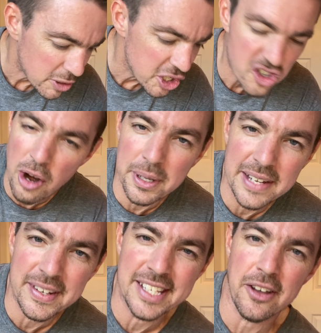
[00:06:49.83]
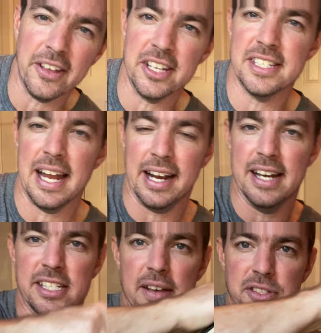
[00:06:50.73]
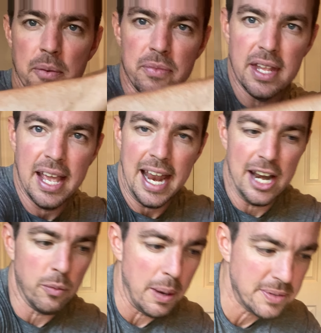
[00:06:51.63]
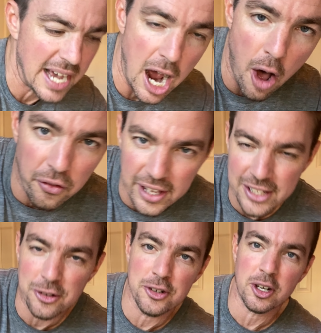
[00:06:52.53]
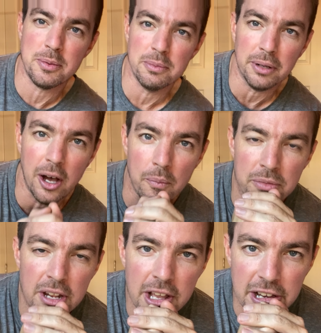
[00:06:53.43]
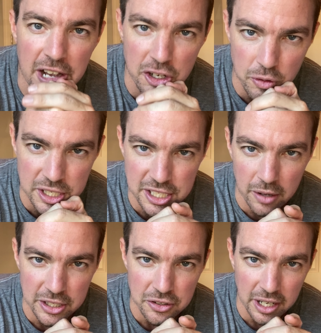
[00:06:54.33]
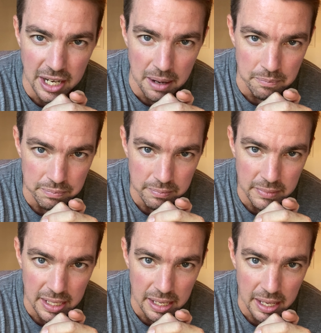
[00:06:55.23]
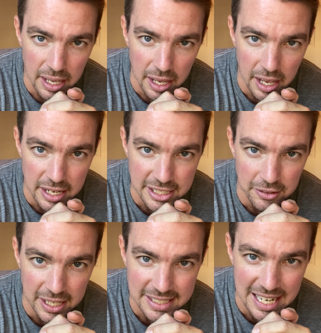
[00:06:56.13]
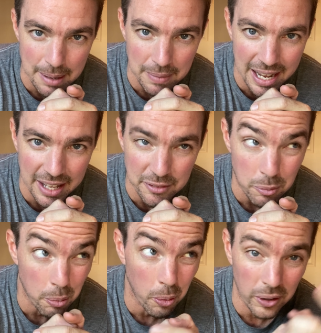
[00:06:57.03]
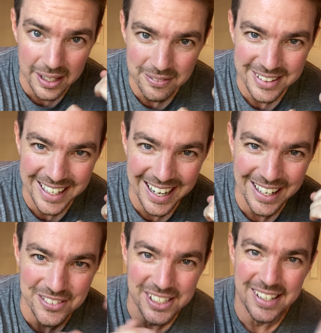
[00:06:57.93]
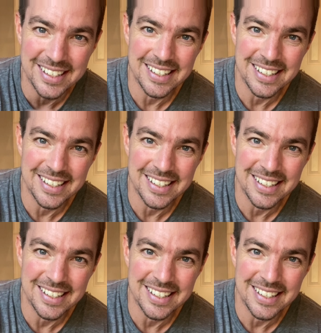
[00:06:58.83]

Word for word: strumming DVDs, all that good stuff, kind of stuff. So, head to the website. All the links are in the description below. CountrySongTeacher.com. Until next time, I love you. More importantly, God loves you.